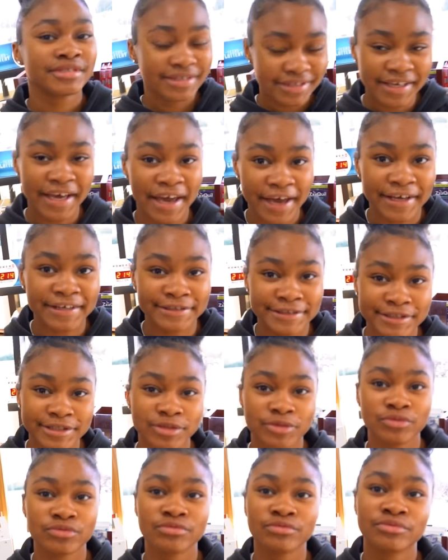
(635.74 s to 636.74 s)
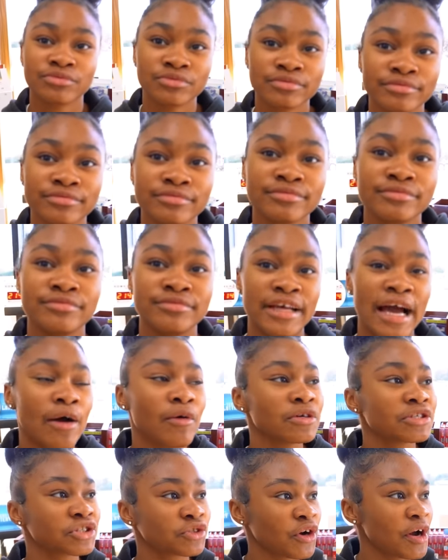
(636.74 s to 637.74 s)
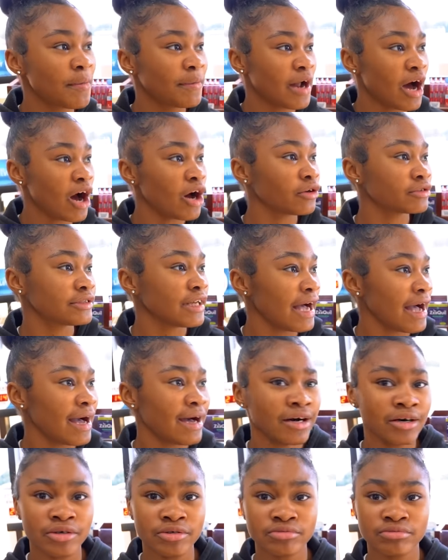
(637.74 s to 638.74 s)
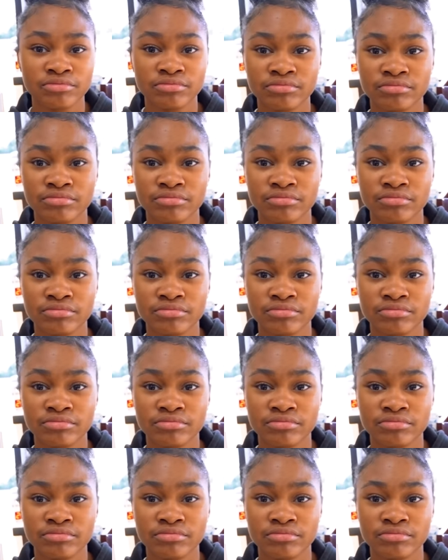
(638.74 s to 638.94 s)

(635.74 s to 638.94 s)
Creeper yes. Man is gone. Y'all was screaming the whole time.